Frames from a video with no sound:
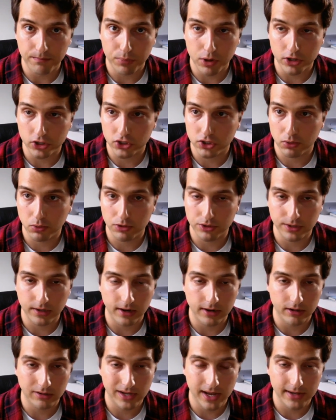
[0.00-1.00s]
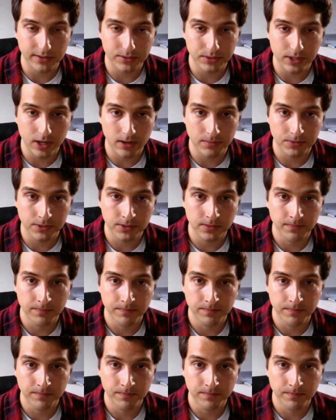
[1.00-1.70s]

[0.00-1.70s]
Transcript: push towards 100k subs.